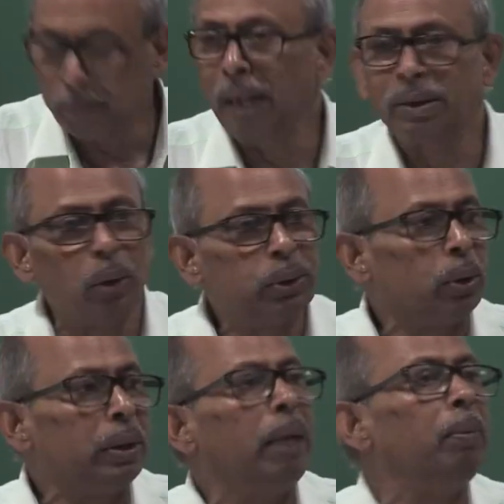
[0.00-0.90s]
Plus
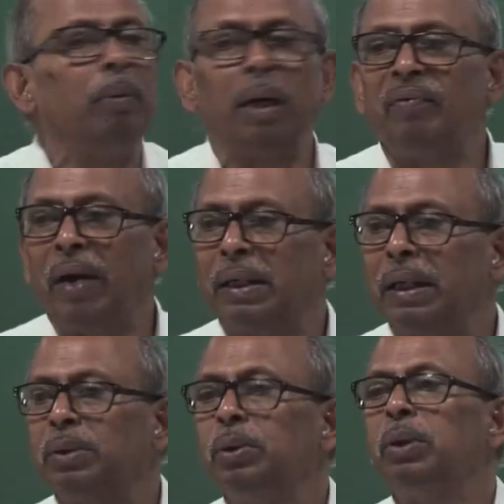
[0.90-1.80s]
also the environmental
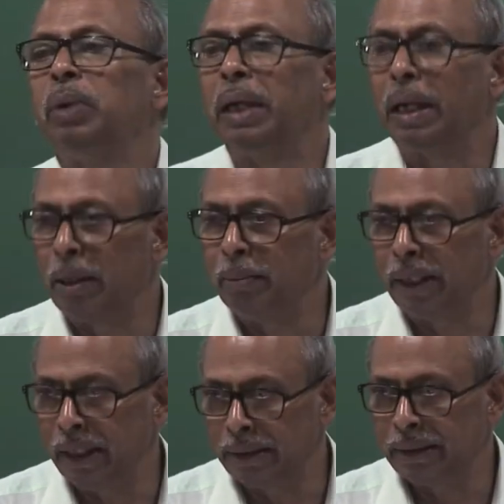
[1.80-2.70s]
factors which you can
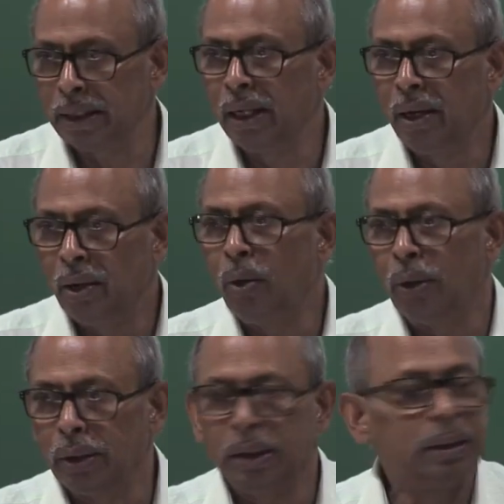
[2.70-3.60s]
acclimatize on.